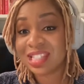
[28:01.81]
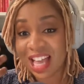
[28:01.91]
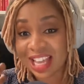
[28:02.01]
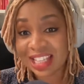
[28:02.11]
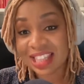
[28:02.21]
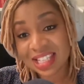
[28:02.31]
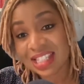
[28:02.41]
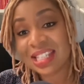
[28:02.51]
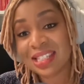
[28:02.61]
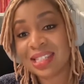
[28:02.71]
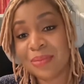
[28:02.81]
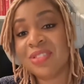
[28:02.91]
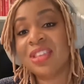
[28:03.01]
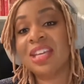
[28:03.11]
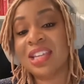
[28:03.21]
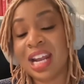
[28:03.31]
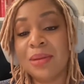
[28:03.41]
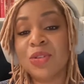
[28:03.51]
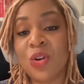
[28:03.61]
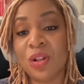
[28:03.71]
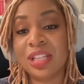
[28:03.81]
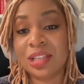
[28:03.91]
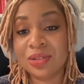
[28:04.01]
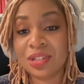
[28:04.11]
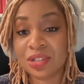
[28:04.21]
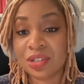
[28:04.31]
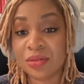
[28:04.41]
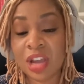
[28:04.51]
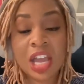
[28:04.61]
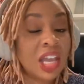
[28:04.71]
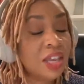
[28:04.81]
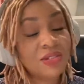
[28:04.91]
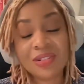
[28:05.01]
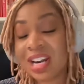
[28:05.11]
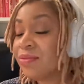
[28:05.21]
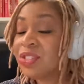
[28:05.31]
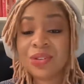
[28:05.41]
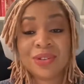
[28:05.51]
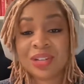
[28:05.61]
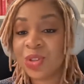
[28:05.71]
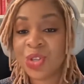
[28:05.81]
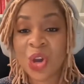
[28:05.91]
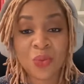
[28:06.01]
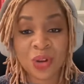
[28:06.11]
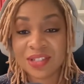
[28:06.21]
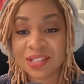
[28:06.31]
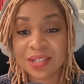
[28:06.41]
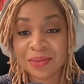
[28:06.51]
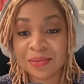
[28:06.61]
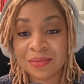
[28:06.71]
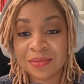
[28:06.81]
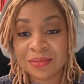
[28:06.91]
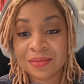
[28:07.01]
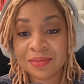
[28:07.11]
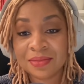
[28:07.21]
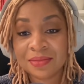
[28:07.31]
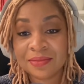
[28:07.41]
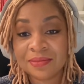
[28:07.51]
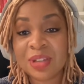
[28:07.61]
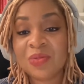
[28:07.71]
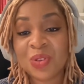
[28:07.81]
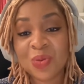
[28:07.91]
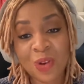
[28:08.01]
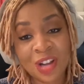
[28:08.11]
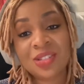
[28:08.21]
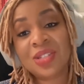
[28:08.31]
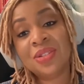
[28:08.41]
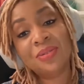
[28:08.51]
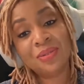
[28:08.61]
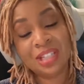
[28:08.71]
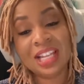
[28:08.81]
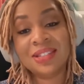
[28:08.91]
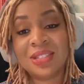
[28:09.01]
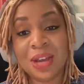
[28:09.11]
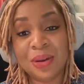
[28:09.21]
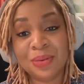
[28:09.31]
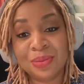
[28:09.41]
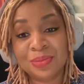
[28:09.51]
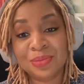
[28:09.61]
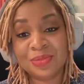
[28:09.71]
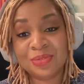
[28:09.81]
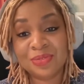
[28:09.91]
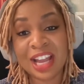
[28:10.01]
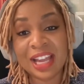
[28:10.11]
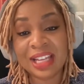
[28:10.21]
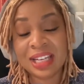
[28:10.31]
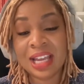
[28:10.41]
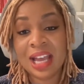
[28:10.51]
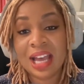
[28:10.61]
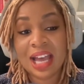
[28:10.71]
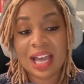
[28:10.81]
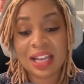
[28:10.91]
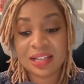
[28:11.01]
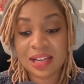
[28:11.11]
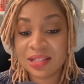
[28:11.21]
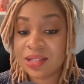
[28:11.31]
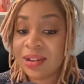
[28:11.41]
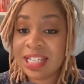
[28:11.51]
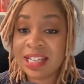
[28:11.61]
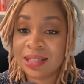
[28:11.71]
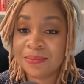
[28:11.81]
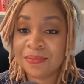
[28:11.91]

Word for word: like, this is something that I'm calling you to do. You don't have to do it if you don't want to. But if you want to, let's go. Right. And and so I did.